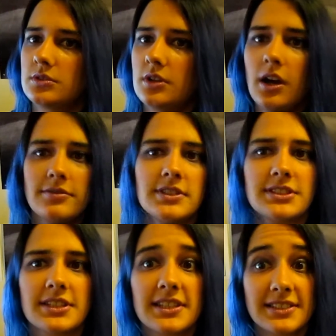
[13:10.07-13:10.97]

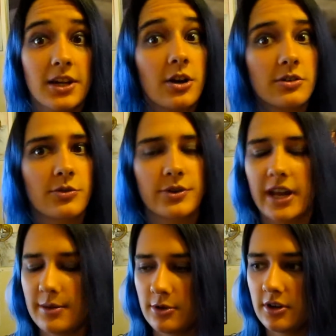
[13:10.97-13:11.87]
obviously as a hardcore
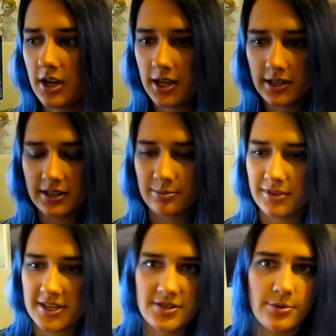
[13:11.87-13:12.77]
gamer, Ellie
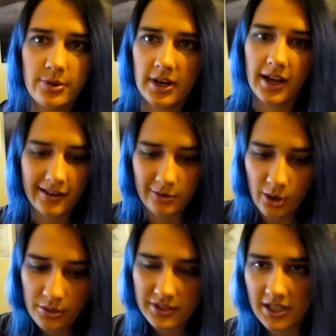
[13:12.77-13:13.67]
plays through the night
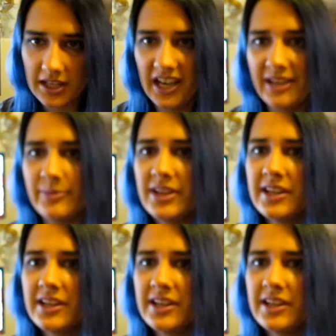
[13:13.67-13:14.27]
all the time.